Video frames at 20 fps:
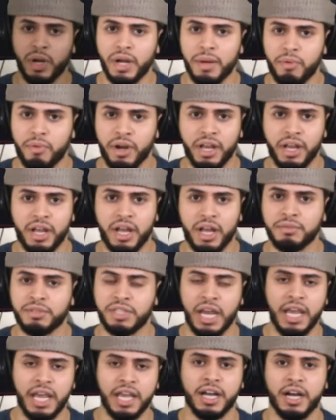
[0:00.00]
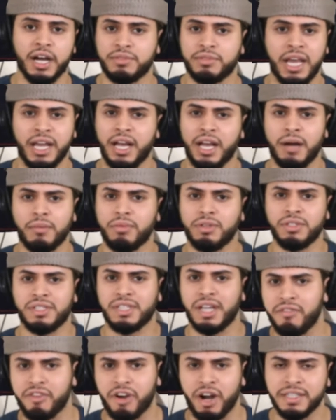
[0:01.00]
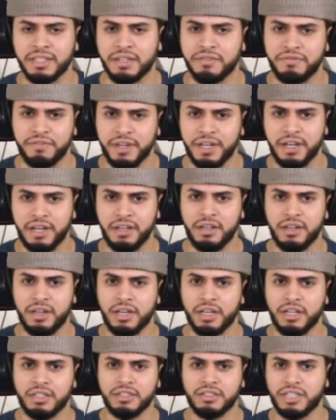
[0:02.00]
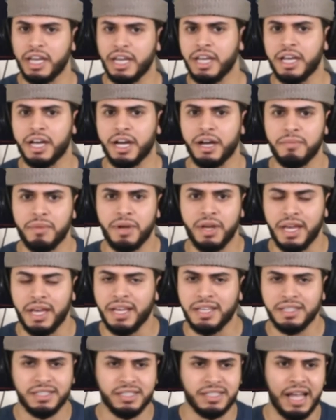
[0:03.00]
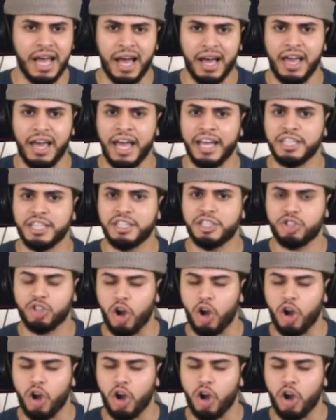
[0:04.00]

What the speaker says: want to bring up Jacob. Jacob was never undefeated. Jacob is not as